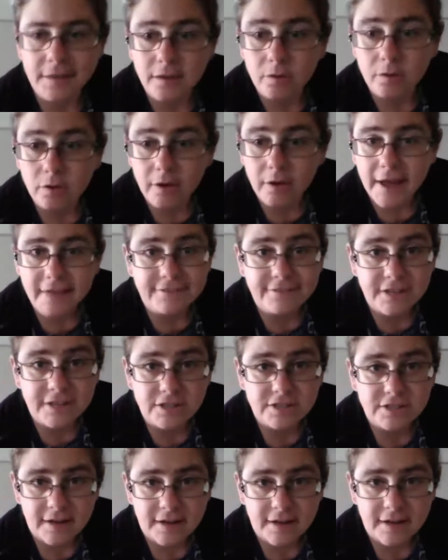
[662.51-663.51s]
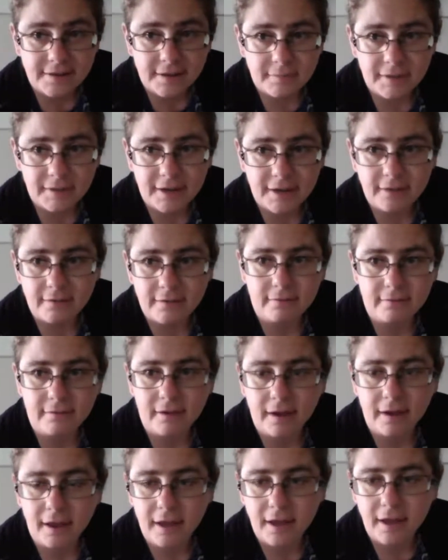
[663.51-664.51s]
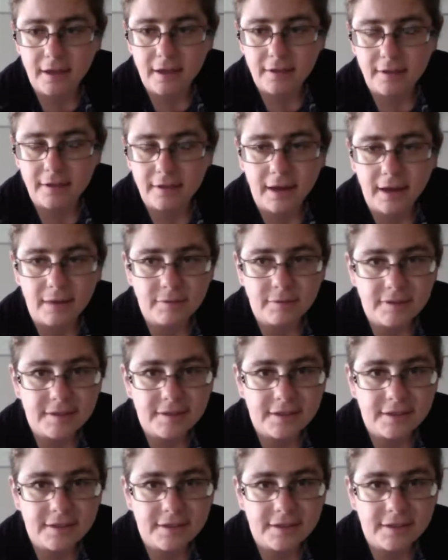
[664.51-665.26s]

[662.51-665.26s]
go ahead, finish that assignment, and I will see